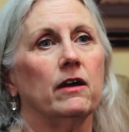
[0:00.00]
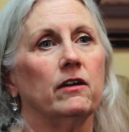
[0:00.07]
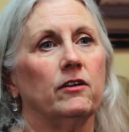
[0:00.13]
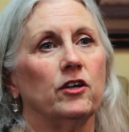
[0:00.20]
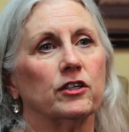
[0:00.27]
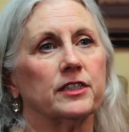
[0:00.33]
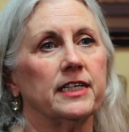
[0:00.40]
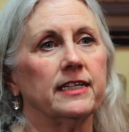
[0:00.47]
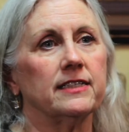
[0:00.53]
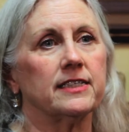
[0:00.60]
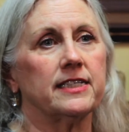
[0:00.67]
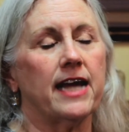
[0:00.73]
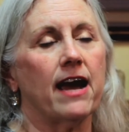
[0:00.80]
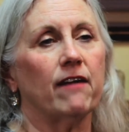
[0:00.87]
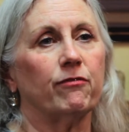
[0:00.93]
nursing
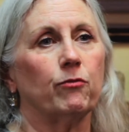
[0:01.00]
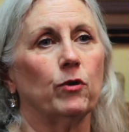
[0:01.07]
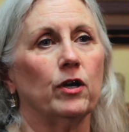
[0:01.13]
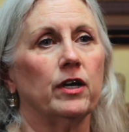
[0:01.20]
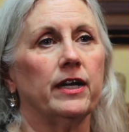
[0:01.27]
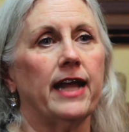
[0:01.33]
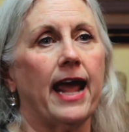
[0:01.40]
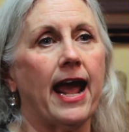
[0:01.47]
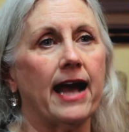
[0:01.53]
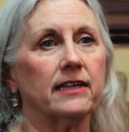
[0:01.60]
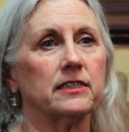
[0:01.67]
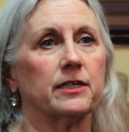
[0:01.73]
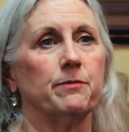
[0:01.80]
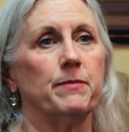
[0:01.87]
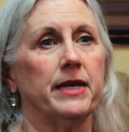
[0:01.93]
staff would
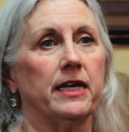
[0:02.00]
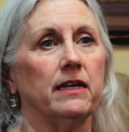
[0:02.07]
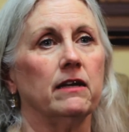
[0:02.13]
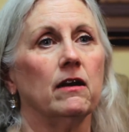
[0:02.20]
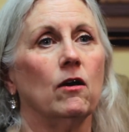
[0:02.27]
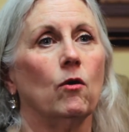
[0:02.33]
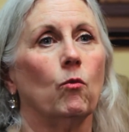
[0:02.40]
ask me